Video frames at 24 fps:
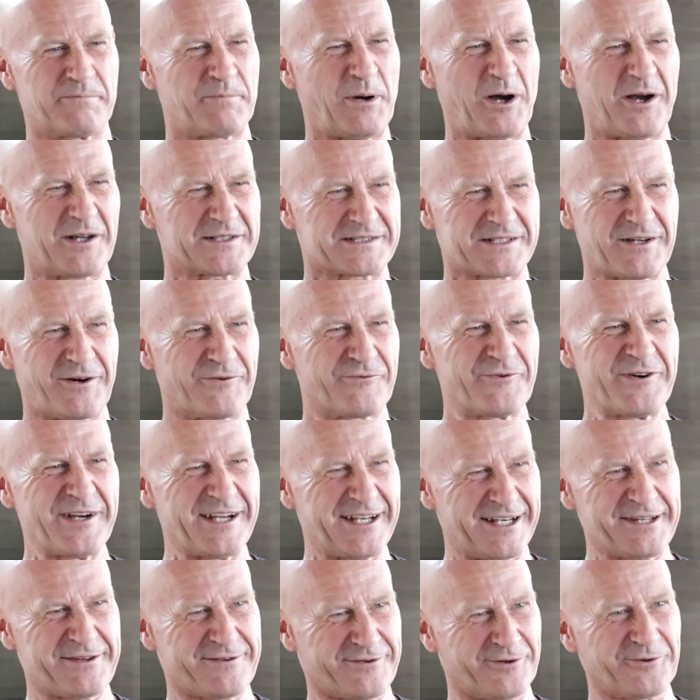But I
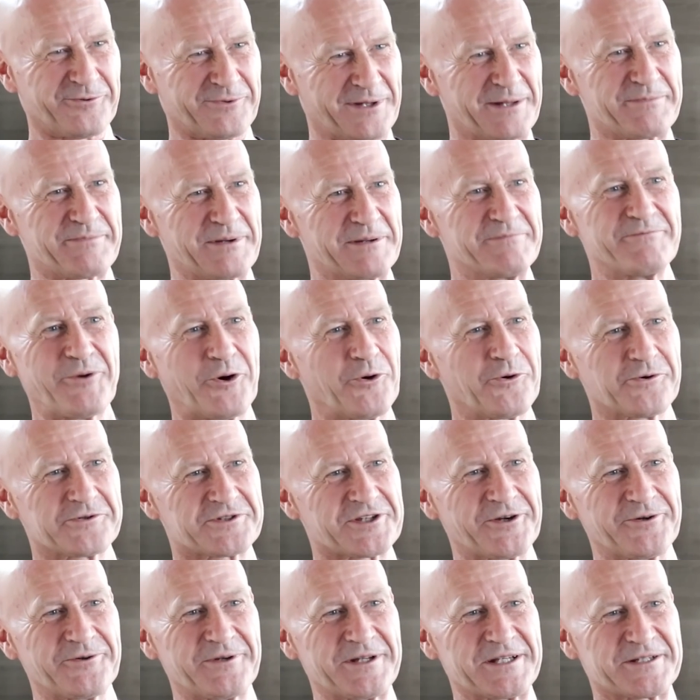really thought there'd be more
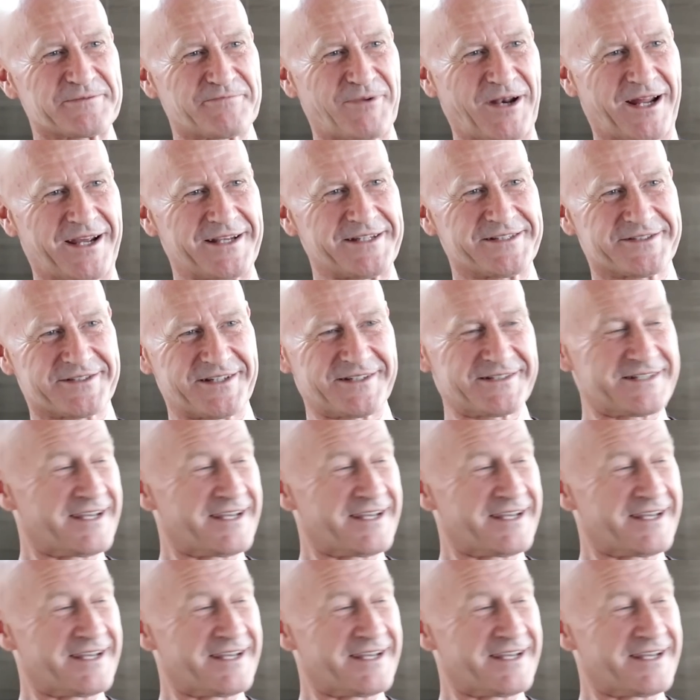to this place.